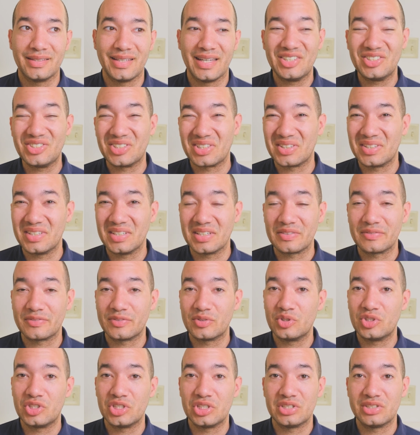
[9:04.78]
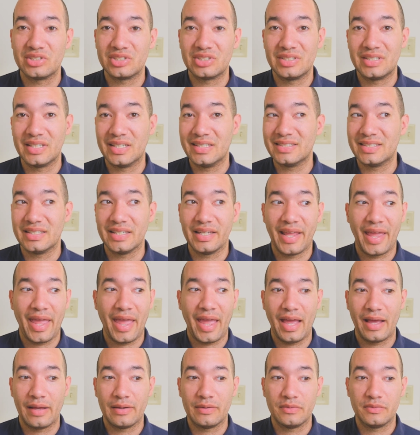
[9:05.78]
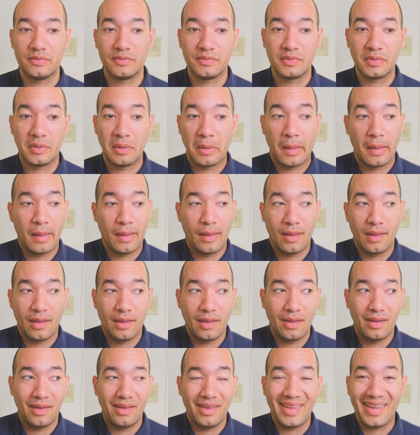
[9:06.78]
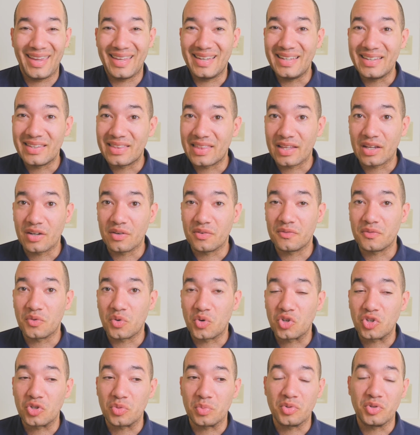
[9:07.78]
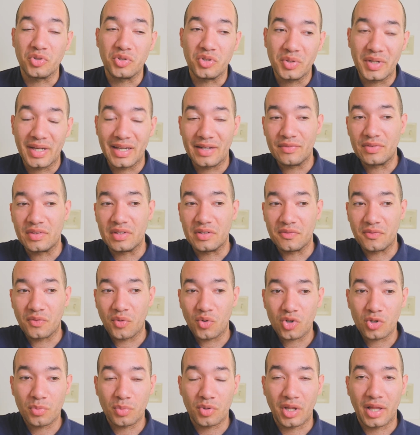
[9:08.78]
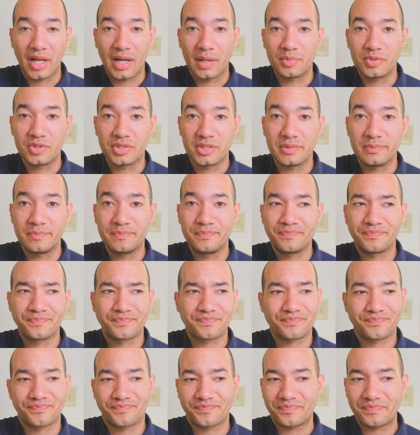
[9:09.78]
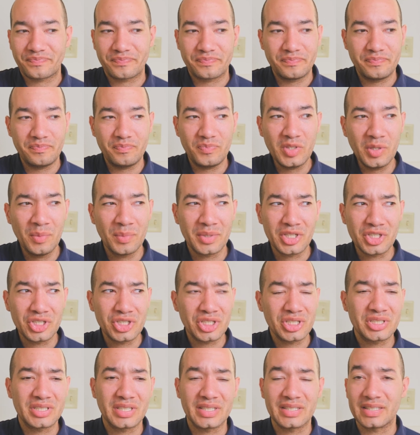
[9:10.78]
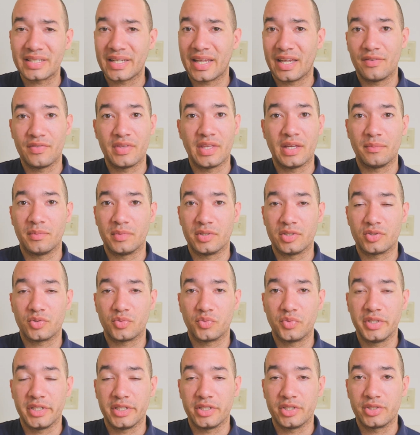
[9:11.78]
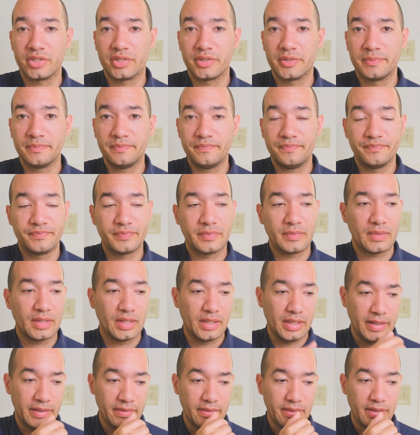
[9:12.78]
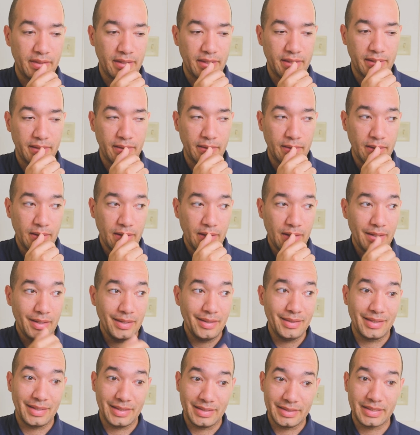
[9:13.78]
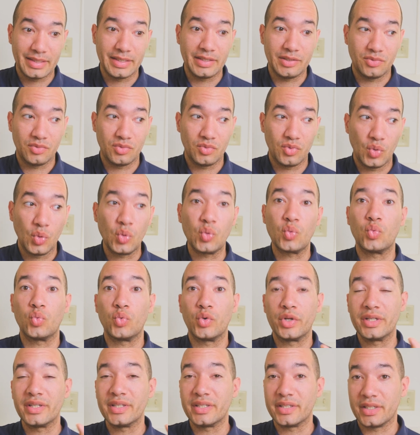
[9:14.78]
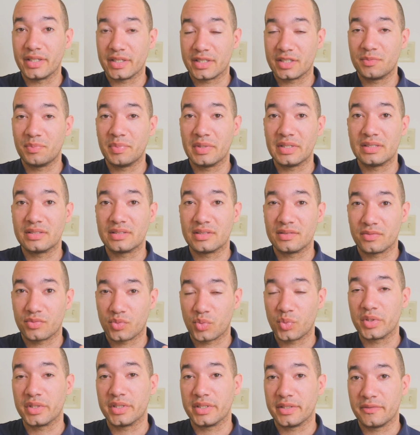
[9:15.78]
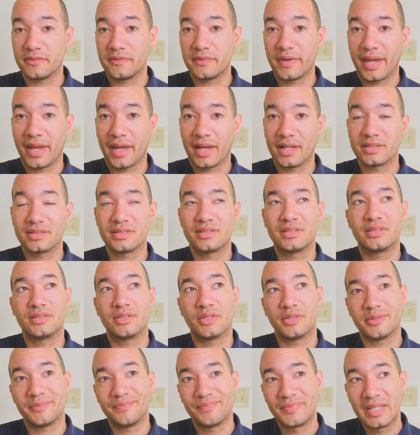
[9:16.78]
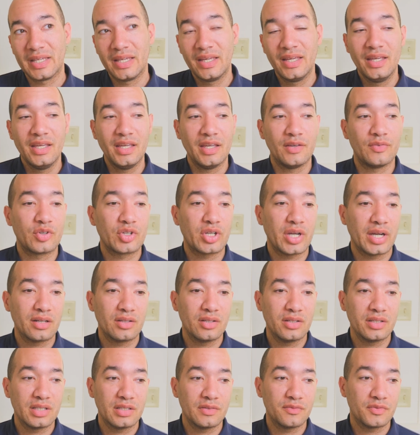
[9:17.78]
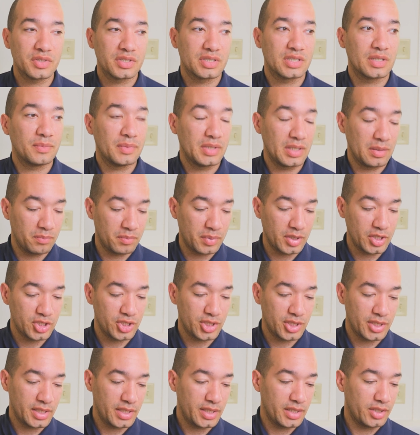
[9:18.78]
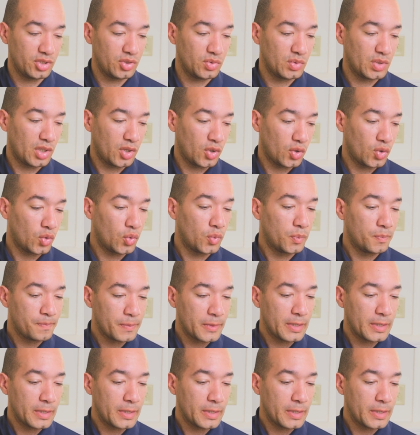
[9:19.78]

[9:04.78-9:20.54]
that's the thing, Fuji just doesn't have anything affordable. You have the affordable option, but it just doesn't have that much reach. And then things get really expensive really fast. So if you're kind of looking for something budgety and you know